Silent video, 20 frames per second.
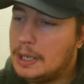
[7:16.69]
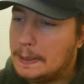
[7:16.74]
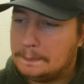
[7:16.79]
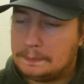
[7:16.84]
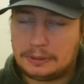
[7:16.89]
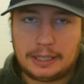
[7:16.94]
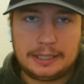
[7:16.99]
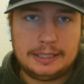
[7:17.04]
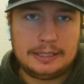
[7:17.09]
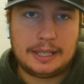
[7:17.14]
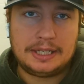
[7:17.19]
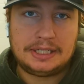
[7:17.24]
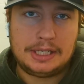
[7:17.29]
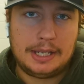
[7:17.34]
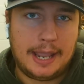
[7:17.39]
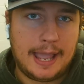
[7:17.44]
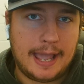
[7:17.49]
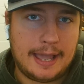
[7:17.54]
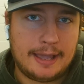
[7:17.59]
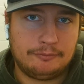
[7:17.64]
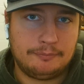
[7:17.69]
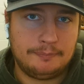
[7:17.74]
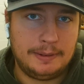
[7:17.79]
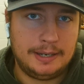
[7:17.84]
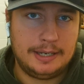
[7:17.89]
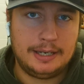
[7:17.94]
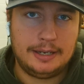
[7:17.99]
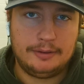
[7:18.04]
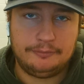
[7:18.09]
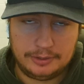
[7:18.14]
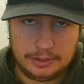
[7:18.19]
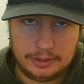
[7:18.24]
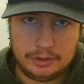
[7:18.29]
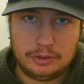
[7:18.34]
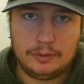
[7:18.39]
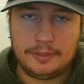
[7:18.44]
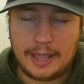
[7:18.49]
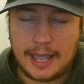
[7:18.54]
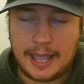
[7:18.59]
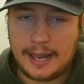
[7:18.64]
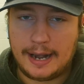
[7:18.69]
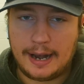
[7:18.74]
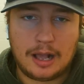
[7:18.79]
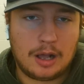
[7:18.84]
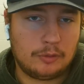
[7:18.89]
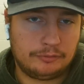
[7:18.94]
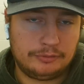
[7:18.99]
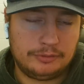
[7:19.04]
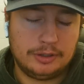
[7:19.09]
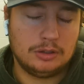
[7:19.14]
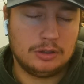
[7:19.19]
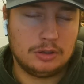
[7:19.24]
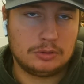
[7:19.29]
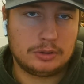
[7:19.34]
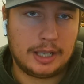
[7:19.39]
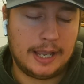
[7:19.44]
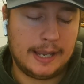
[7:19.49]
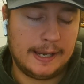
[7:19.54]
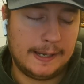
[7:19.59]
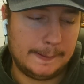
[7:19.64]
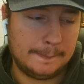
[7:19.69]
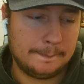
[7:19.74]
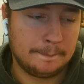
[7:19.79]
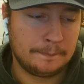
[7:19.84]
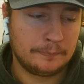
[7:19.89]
Play like you have been. If you do that, I'll feel okay.